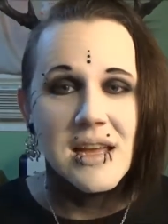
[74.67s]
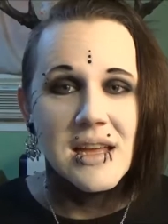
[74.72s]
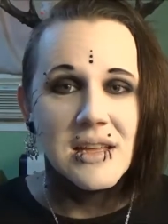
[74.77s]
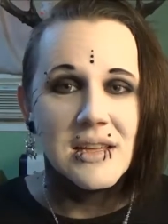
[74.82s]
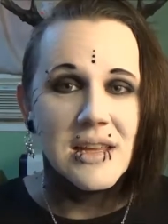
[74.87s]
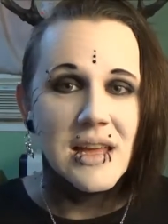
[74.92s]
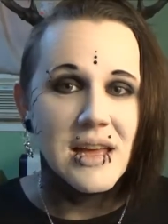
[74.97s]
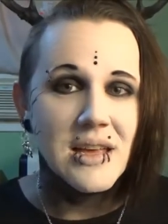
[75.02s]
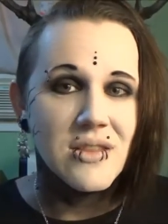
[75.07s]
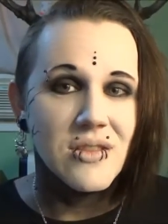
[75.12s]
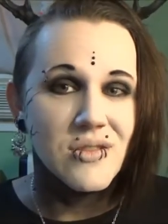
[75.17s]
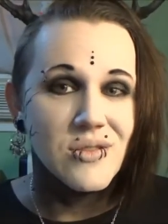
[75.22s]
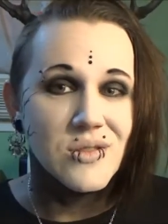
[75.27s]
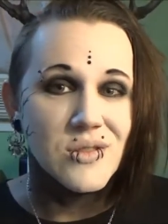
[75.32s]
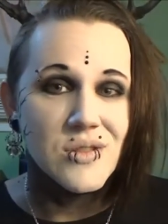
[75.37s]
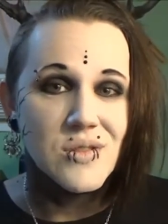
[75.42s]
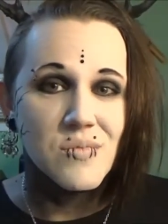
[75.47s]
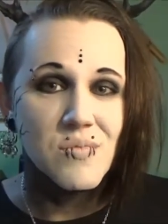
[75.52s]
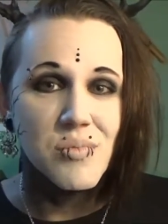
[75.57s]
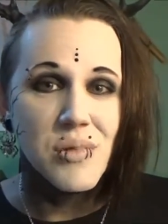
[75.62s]
like
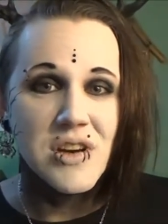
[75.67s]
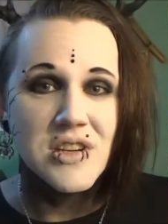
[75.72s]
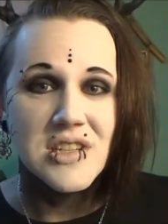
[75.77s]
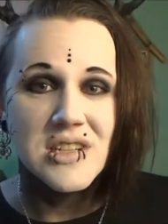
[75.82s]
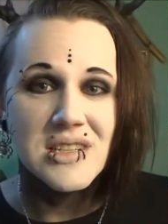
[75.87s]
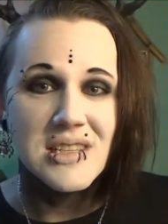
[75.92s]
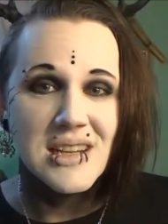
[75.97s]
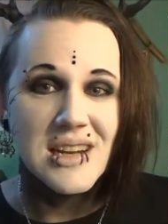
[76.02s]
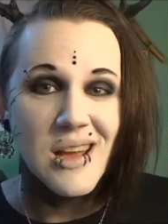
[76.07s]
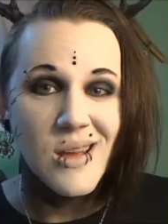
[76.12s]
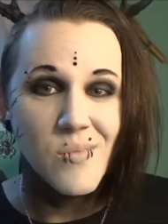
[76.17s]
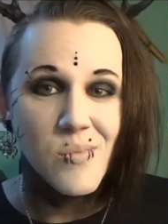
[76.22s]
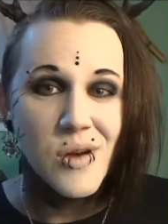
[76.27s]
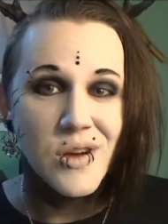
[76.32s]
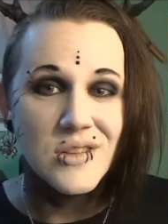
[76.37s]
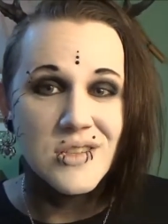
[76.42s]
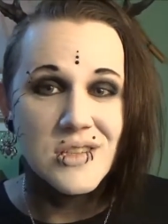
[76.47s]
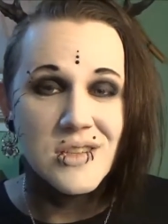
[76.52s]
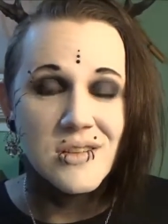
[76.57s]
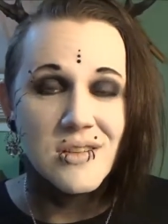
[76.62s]
those brushes that I
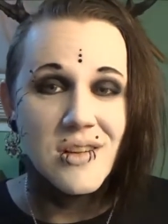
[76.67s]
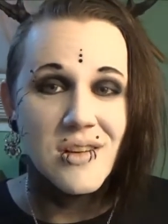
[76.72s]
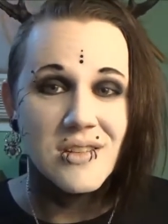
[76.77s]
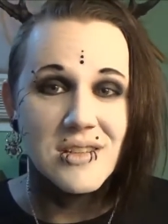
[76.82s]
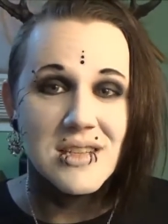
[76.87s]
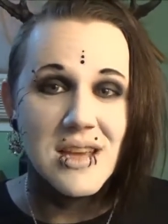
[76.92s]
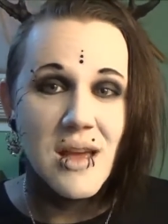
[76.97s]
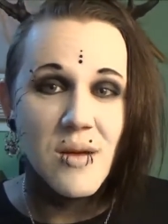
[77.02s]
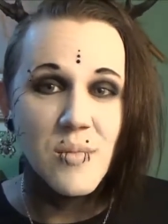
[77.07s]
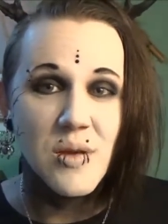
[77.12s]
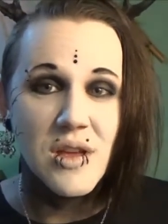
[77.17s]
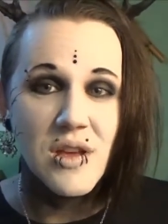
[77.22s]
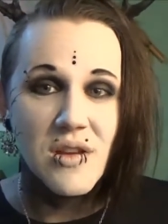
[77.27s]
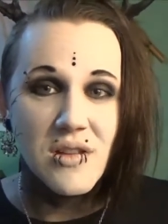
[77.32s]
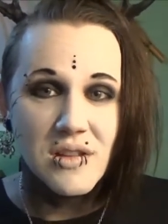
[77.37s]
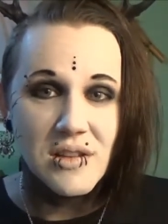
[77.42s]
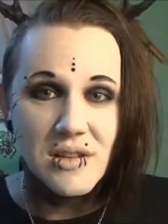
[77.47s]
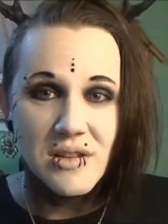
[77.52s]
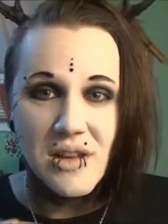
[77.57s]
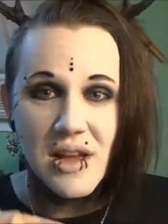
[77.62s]
posted a long time ago,
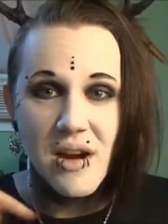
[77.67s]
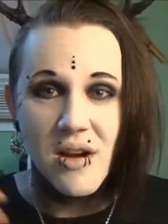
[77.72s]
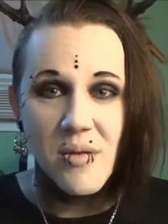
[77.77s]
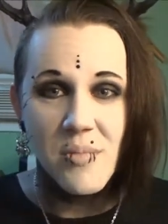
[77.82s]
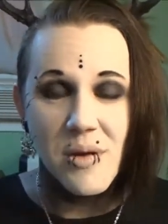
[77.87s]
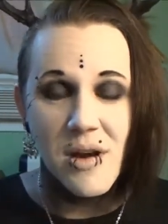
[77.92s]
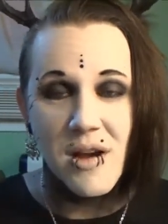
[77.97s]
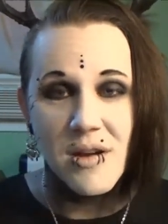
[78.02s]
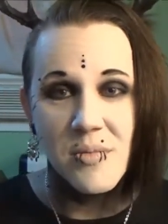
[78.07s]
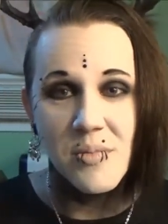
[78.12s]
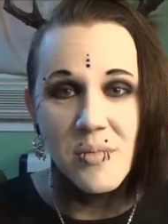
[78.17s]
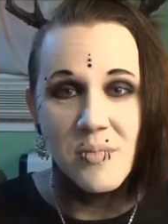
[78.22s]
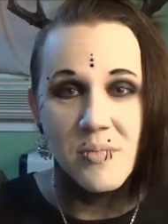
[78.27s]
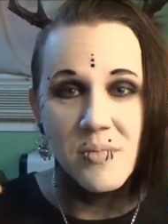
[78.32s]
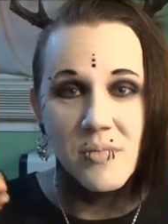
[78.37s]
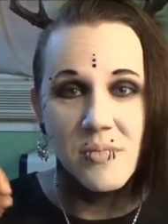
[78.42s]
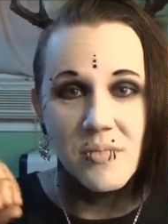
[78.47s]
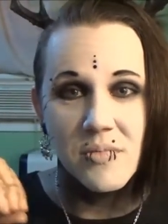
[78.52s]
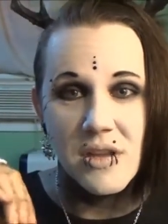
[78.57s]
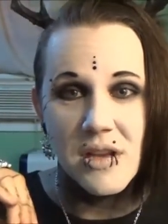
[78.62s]
the little Harry Potter,
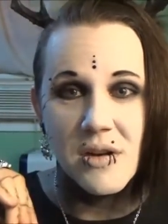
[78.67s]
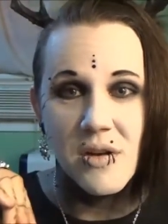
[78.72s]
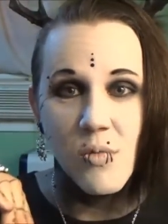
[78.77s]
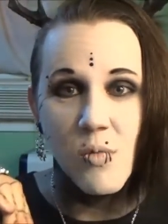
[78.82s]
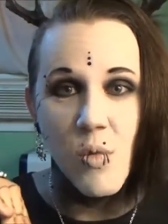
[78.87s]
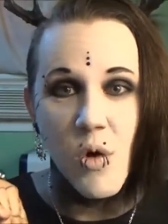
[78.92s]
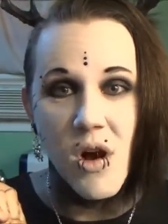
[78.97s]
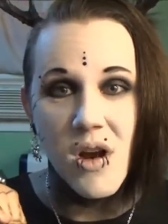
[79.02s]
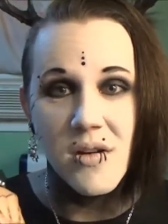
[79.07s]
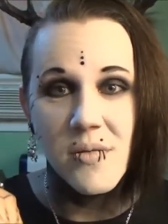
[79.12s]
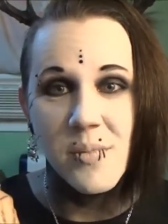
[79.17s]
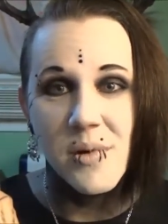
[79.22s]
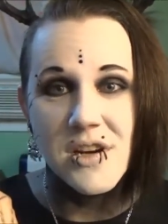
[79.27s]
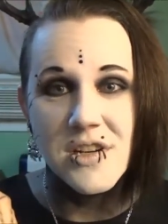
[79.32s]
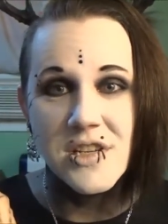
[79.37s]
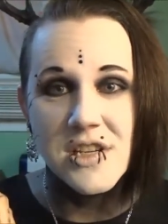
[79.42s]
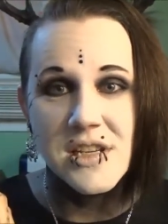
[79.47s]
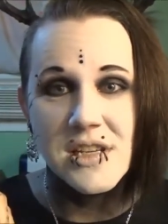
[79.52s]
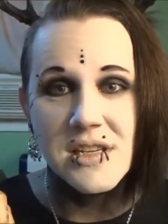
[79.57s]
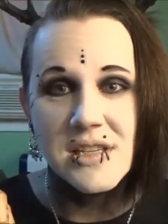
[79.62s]
you know, wand
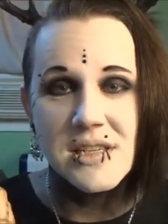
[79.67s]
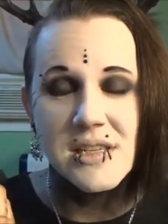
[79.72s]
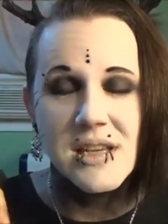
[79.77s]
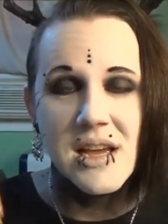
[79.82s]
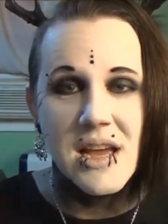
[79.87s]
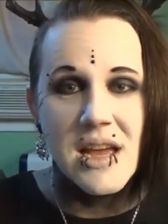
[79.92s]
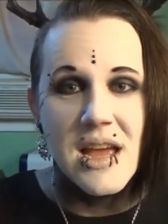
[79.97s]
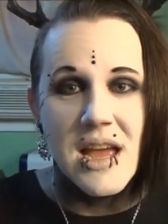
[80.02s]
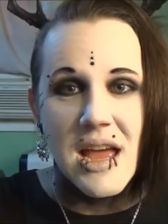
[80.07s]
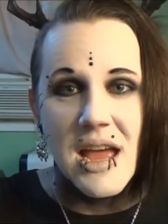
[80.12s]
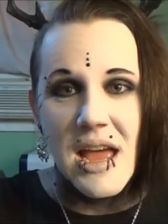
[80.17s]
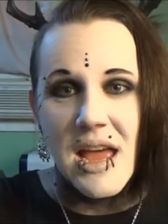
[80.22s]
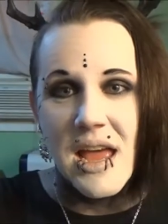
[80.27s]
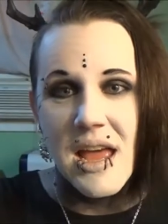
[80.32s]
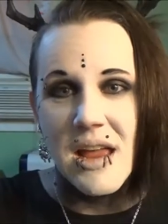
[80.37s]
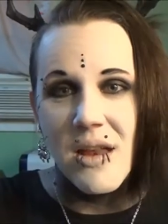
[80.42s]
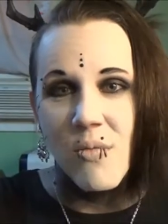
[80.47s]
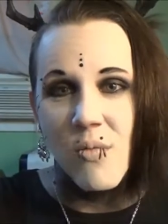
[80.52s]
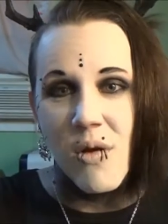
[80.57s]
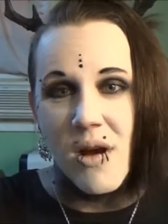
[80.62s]
brushes.
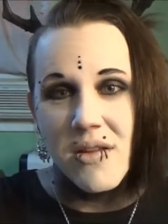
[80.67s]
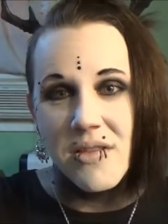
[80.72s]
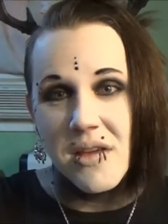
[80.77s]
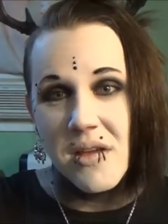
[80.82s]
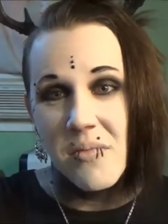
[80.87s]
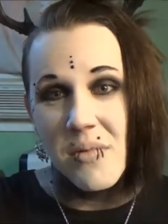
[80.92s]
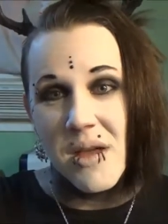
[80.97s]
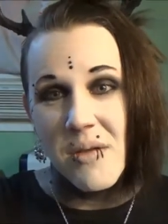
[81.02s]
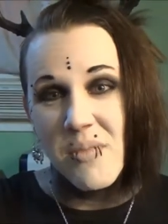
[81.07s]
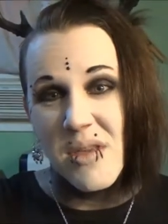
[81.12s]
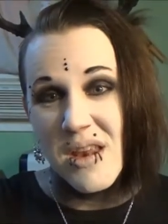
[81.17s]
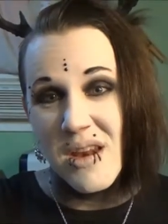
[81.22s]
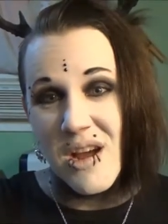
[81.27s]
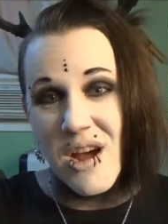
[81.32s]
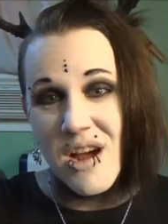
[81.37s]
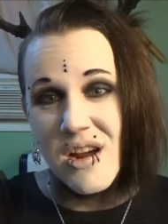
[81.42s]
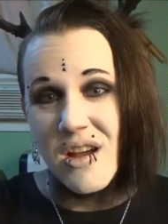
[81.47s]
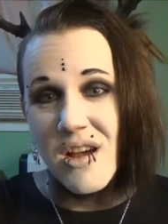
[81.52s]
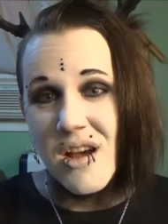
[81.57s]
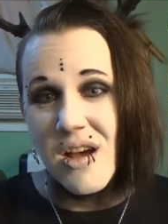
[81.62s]
And while they might be
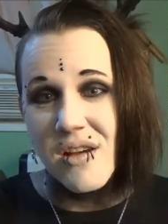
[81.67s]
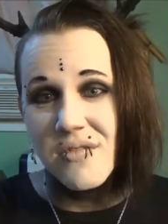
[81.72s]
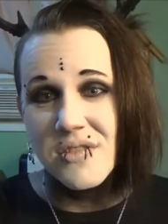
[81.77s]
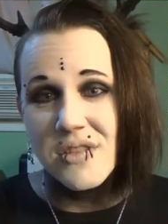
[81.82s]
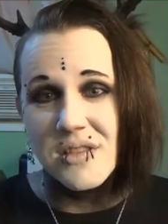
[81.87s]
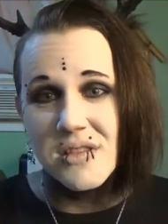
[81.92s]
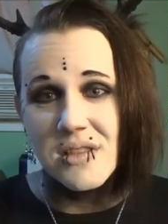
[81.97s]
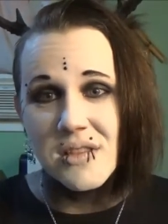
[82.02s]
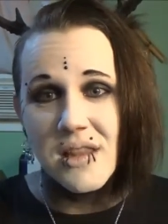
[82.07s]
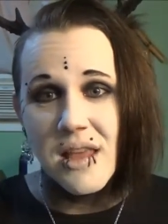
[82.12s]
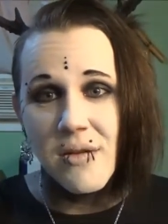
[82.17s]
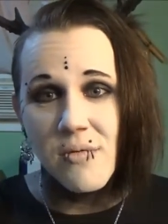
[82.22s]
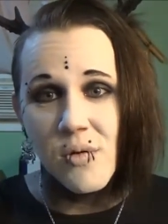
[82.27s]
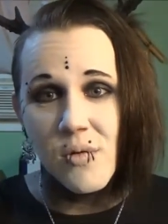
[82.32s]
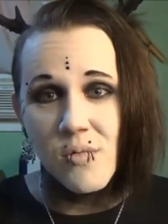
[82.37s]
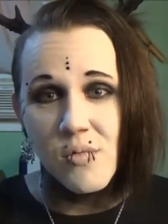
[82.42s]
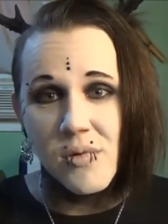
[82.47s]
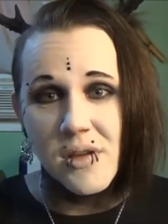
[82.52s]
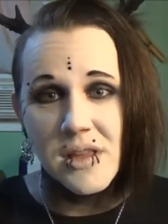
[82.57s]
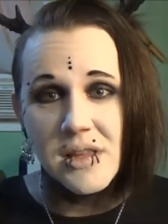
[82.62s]
knockoffs, they were
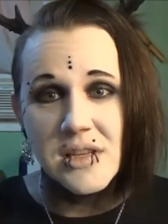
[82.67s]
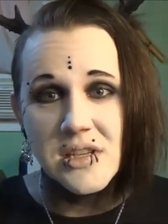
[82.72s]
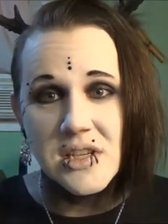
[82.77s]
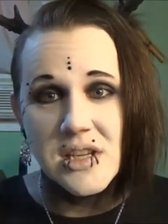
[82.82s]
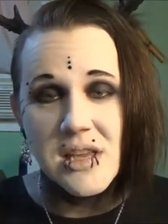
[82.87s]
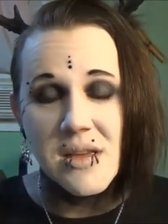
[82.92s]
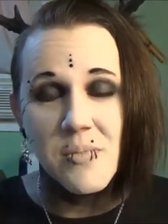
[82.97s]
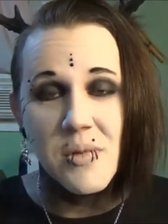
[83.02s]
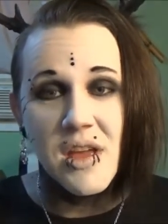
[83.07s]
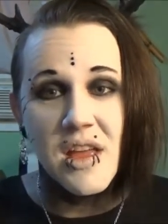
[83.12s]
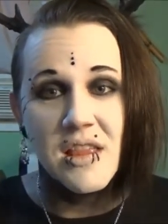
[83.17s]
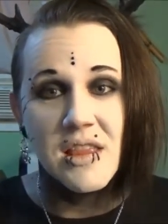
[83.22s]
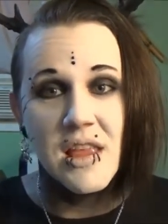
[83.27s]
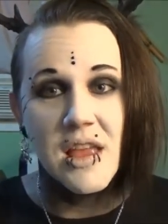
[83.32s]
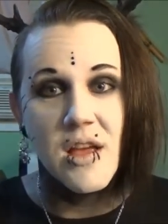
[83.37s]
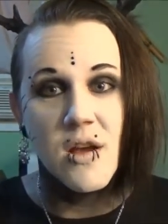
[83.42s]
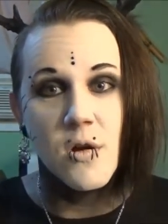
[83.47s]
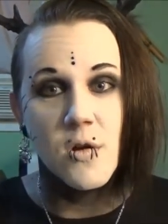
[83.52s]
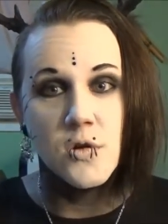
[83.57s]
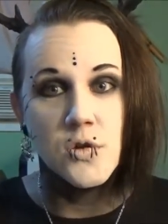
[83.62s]
really cheap and
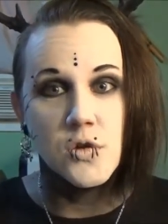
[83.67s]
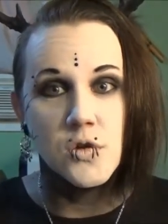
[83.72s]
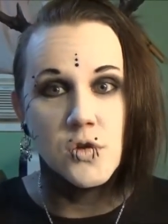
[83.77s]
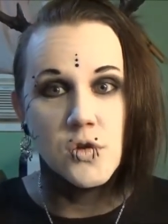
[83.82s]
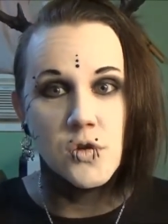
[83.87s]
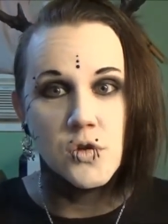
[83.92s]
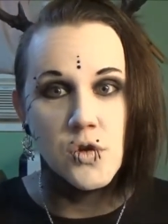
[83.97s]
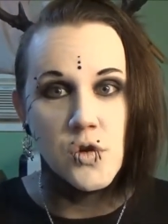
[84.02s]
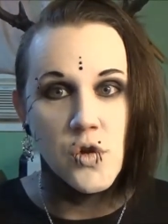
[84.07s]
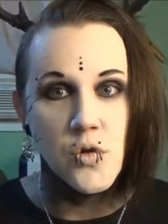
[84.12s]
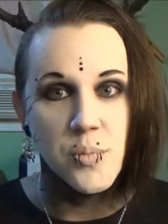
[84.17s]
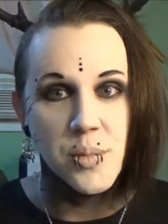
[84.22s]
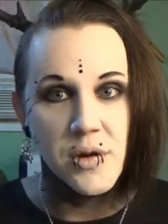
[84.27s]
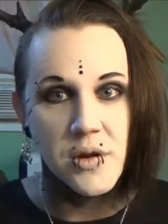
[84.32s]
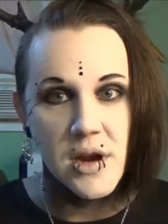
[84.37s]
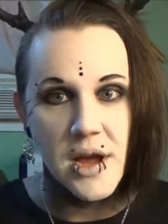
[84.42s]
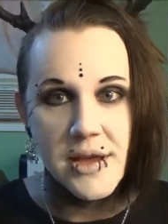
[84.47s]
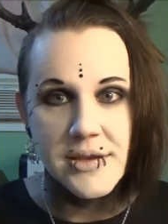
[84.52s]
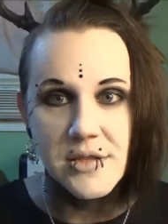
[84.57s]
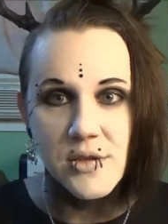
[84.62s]
they are super
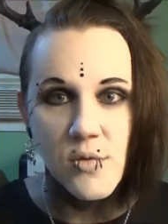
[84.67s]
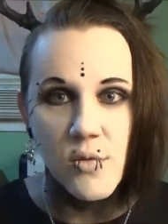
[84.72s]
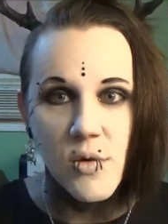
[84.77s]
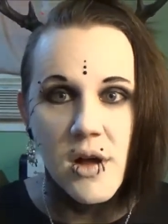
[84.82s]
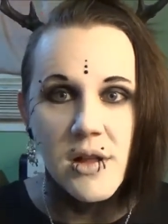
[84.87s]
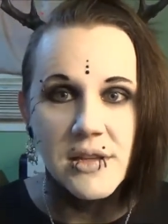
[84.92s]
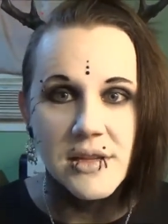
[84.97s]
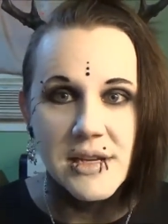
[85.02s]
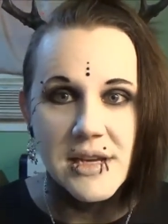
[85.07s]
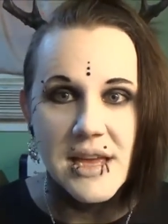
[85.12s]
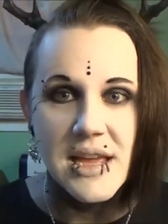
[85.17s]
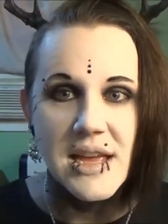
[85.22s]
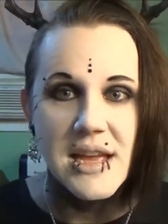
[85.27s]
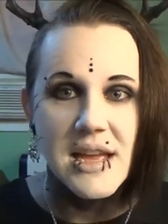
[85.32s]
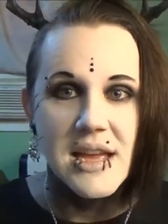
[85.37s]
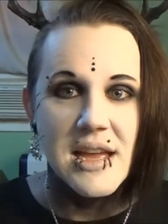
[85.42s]
nice quality,